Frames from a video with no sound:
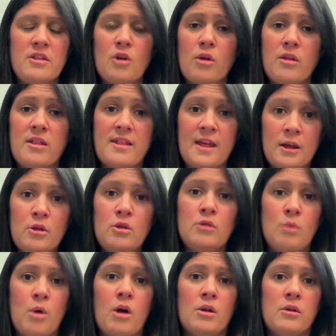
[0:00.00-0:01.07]
Not a
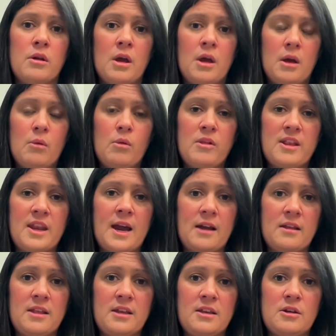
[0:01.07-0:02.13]
single one was
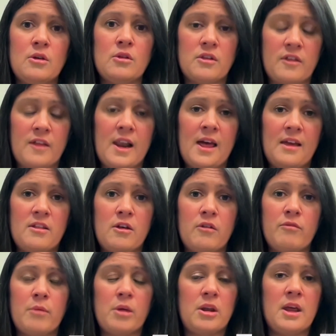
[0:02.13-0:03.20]
enacted under the last
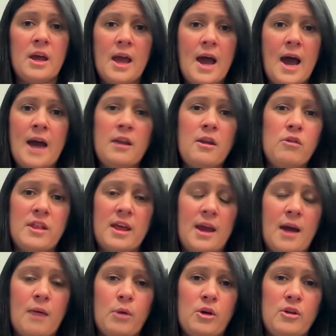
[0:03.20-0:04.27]
government. I don't see
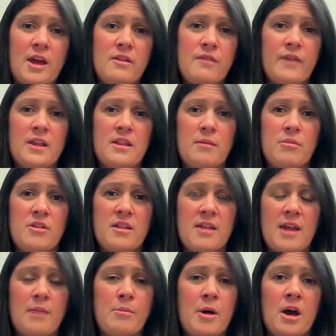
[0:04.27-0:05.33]
how we could ask victims to
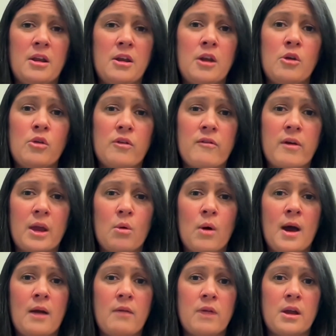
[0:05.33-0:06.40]
take part in another
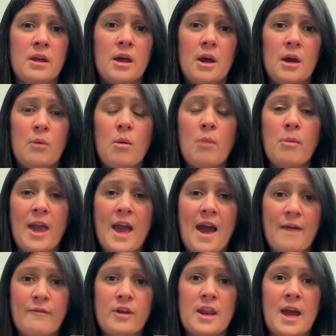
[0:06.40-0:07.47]
inquiry when we
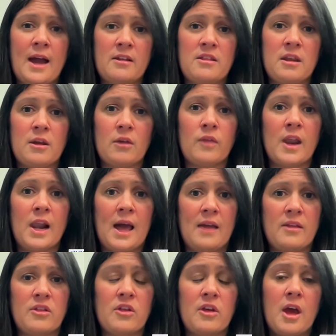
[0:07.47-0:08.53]
haven't acted on the last.